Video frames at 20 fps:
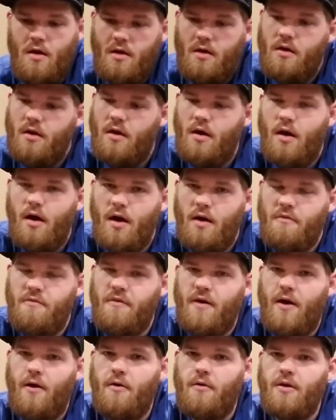I
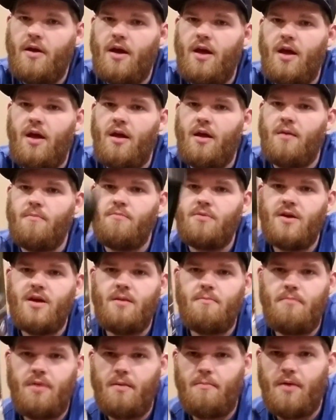found a
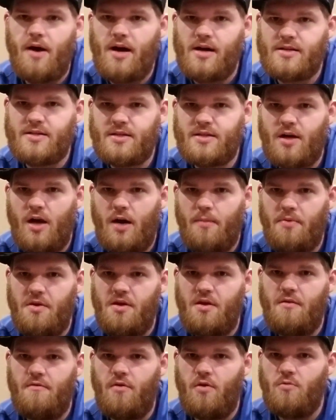complete big box copy
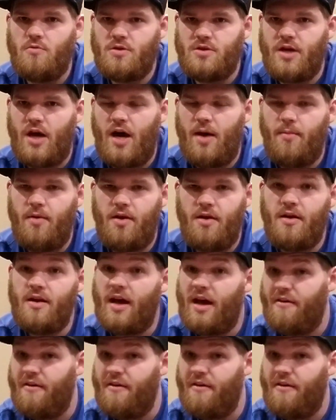of Odama.